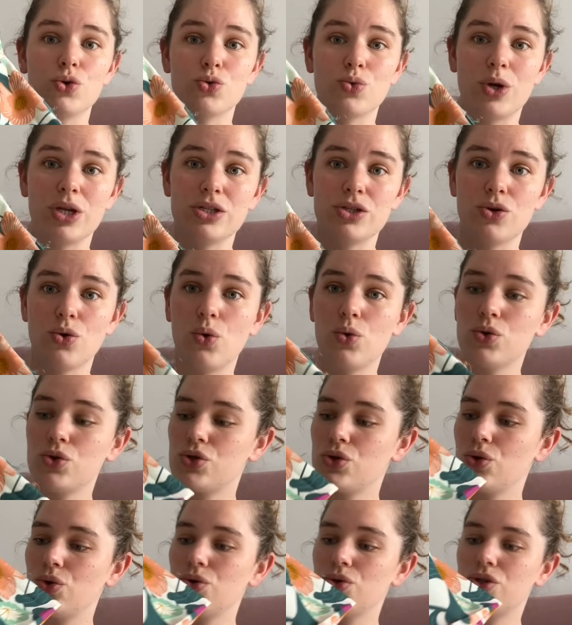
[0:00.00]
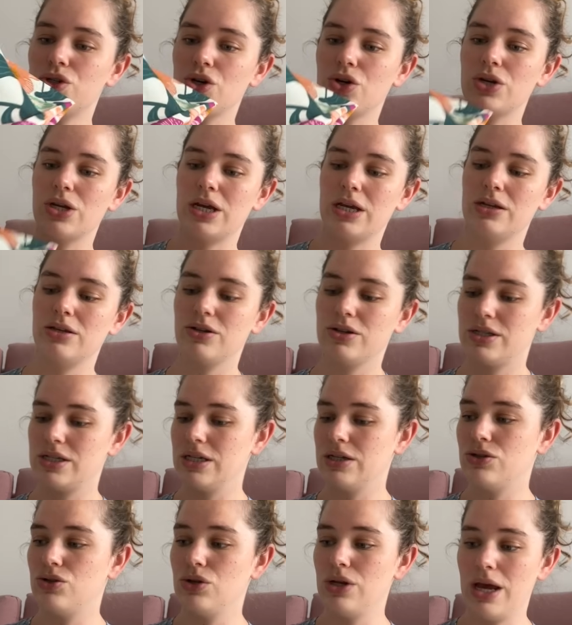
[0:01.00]
ones also done and
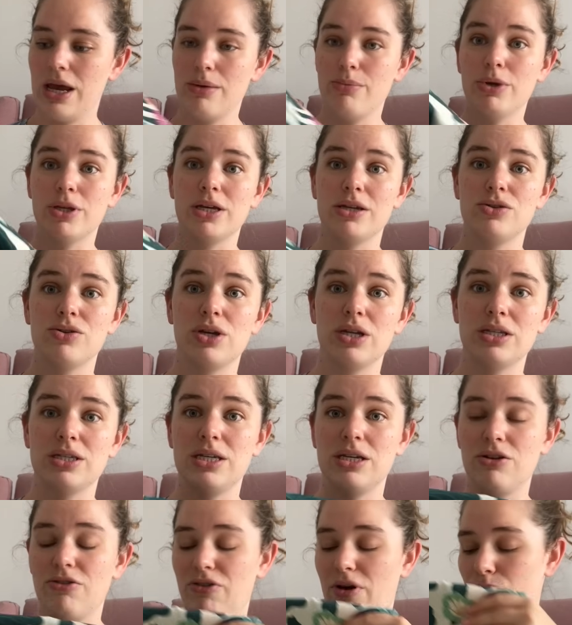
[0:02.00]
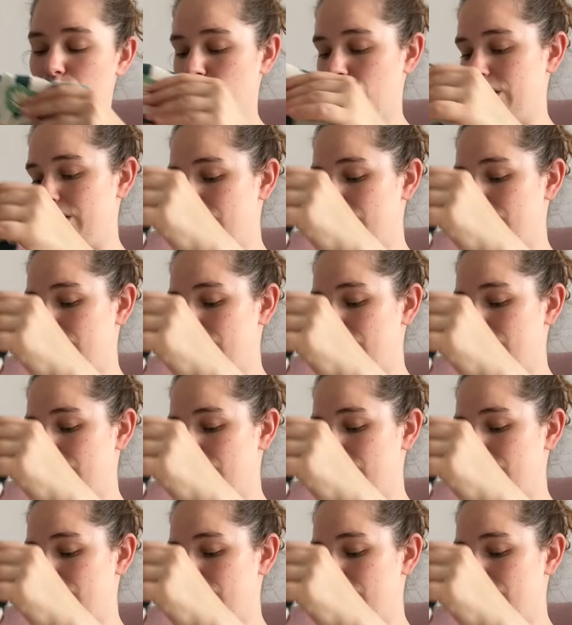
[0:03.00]
dusted today, but as you can see, the fabric is